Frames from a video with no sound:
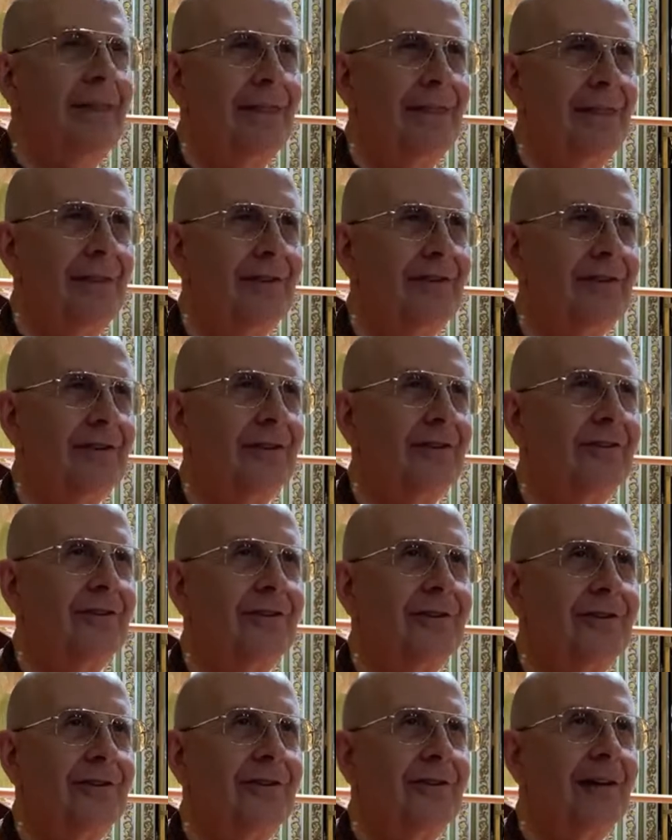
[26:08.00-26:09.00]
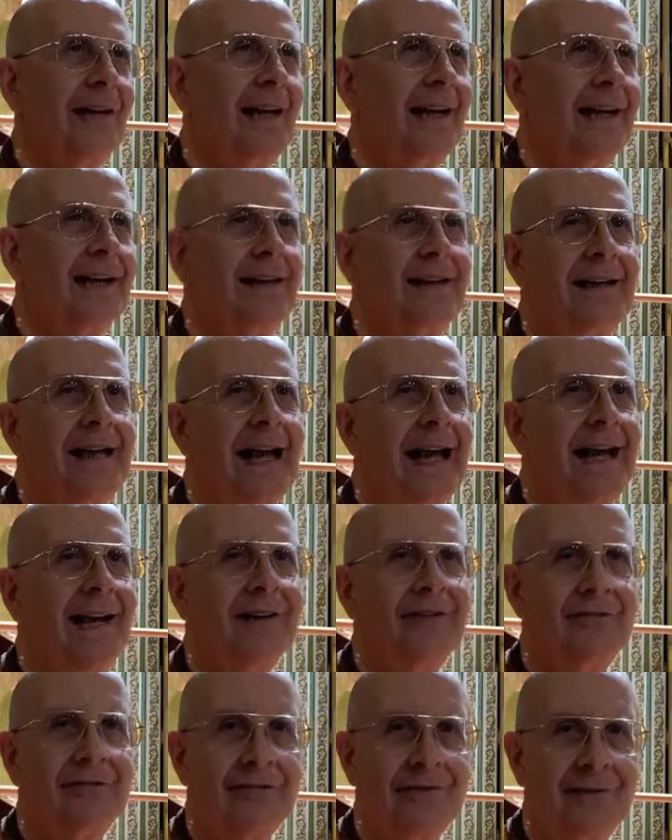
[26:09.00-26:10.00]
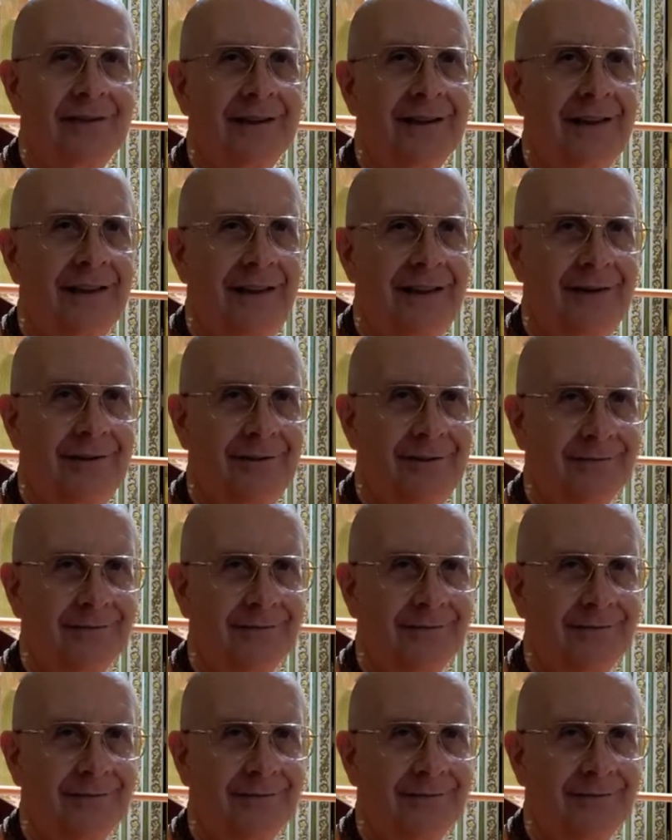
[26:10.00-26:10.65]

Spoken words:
is considered like an ass or a cow.